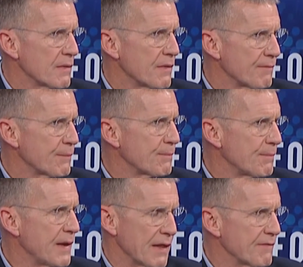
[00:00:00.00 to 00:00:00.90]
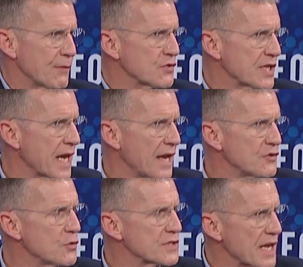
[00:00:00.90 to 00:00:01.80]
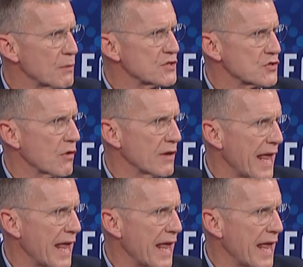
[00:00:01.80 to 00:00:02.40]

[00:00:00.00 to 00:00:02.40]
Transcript: The, yeah, the first thing I'd do is I would start